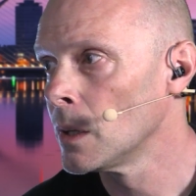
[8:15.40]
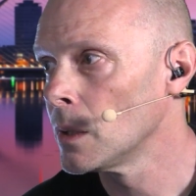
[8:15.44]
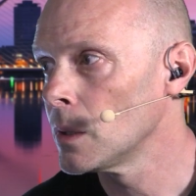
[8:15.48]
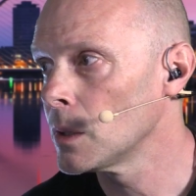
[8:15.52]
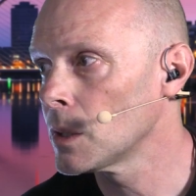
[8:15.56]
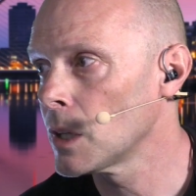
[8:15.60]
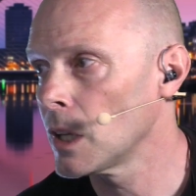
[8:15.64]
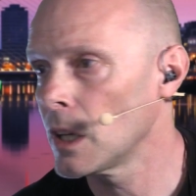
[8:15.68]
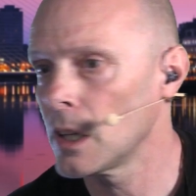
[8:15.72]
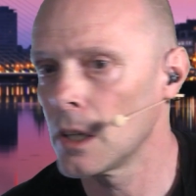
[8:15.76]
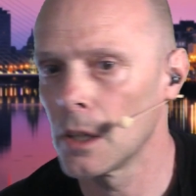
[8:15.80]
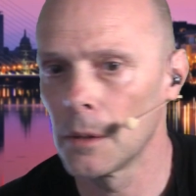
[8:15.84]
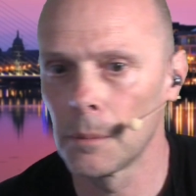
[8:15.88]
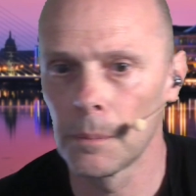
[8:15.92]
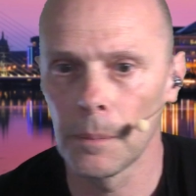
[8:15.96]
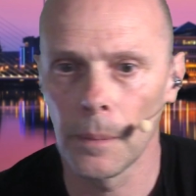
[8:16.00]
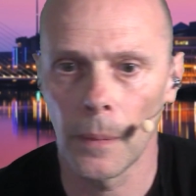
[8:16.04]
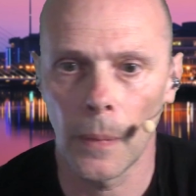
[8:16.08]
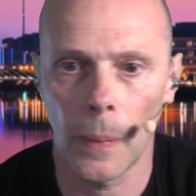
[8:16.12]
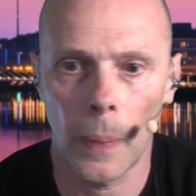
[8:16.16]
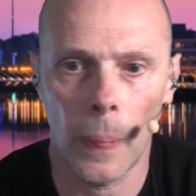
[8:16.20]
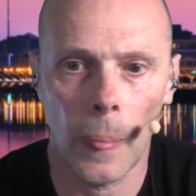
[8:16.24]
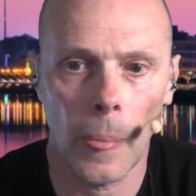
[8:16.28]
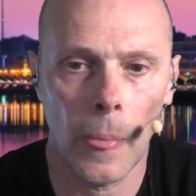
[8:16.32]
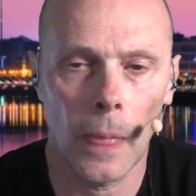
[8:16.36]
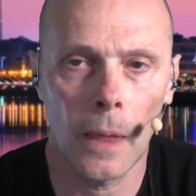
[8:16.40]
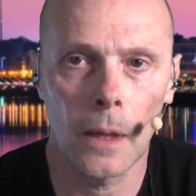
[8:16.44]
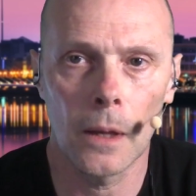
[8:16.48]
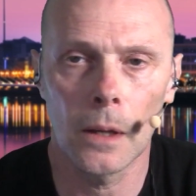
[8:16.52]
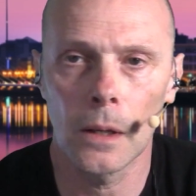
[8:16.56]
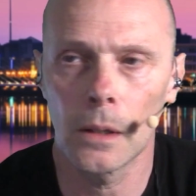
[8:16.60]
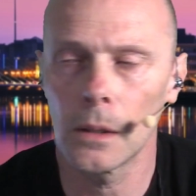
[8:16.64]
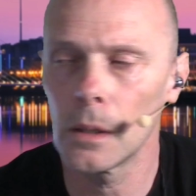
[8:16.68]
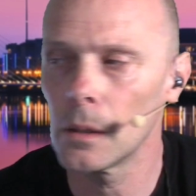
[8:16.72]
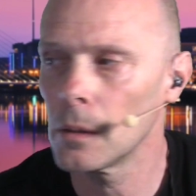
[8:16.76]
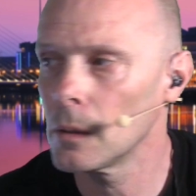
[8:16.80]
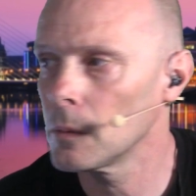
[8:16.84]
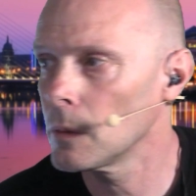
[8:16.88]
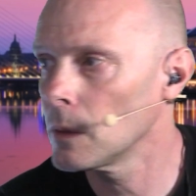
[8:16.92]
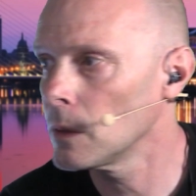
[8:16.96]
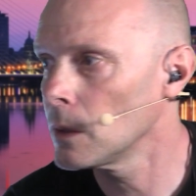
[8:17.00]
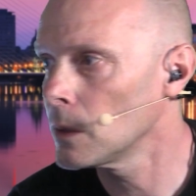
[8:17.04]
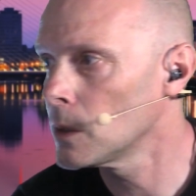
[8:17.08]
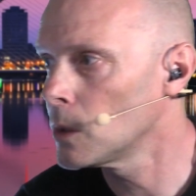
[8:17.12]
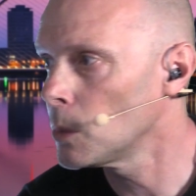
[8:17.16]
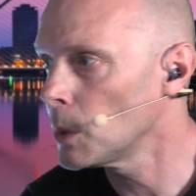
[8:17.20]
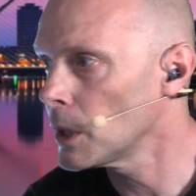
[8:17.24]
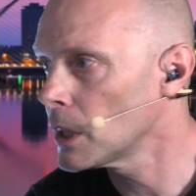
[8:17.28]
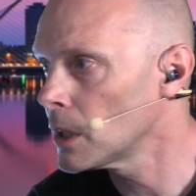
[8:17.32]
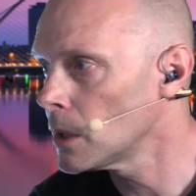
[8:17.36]
Okay,
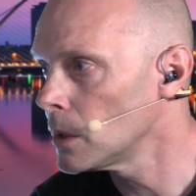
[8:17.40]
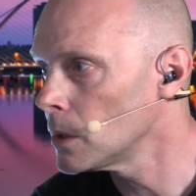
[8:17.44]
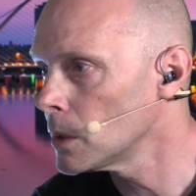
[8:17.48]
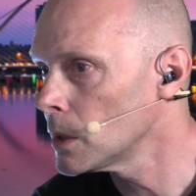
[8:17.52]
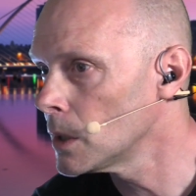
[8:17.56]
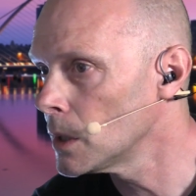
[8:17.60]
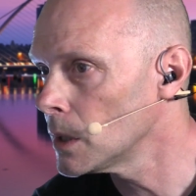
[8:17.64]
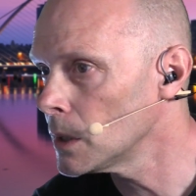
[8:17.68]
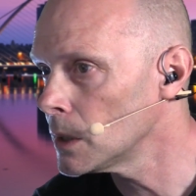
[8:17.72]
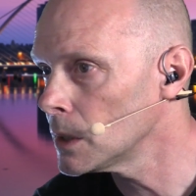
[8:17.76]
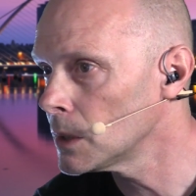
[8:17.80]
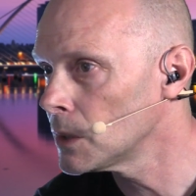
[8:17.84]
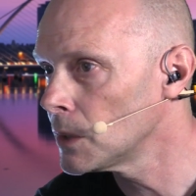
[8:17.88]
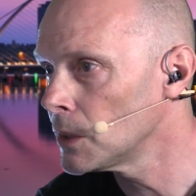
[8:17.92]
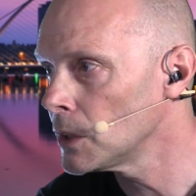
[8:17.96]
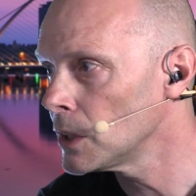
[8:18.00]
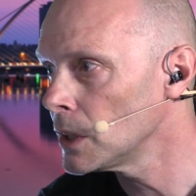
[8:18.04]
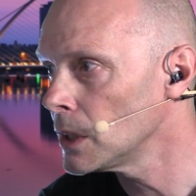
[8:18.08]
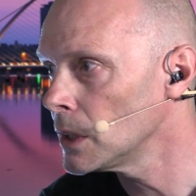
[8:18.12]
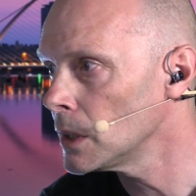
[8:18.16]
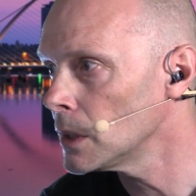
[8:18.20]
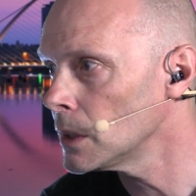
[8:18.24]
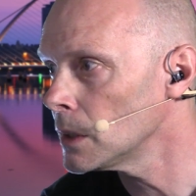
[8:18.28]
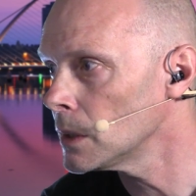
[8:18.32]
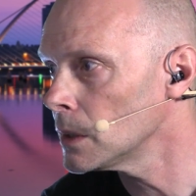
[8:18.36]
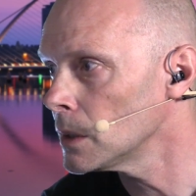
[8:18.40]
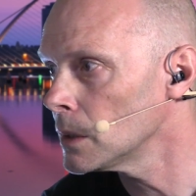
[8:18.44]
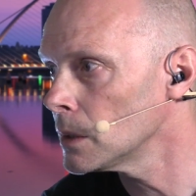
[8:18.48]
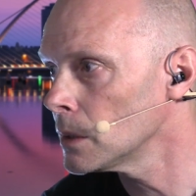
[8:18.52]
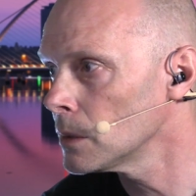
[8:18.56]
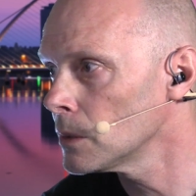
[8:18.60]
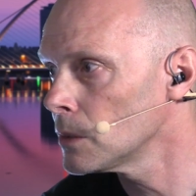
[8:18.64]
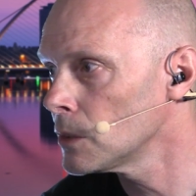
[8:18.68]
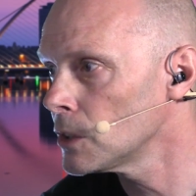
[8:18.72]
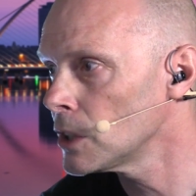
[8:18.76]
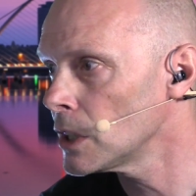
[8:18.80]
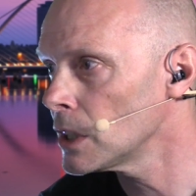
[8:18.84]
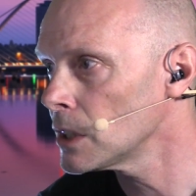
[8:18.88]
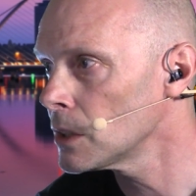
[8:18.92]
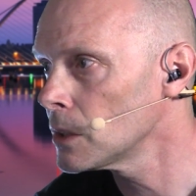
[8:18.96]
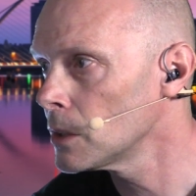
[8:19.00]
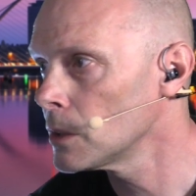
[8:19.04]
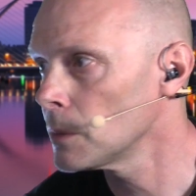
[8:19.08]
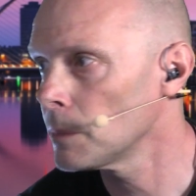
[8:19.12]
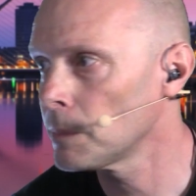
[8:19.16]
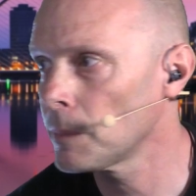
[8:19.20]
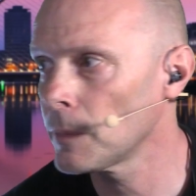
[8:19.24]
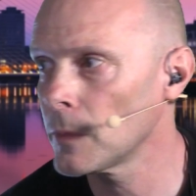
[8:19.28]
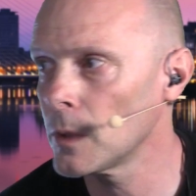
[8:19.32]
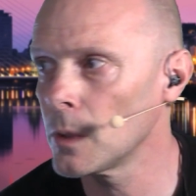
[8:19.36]
quick look at the
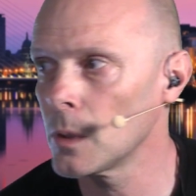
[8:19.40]
chat.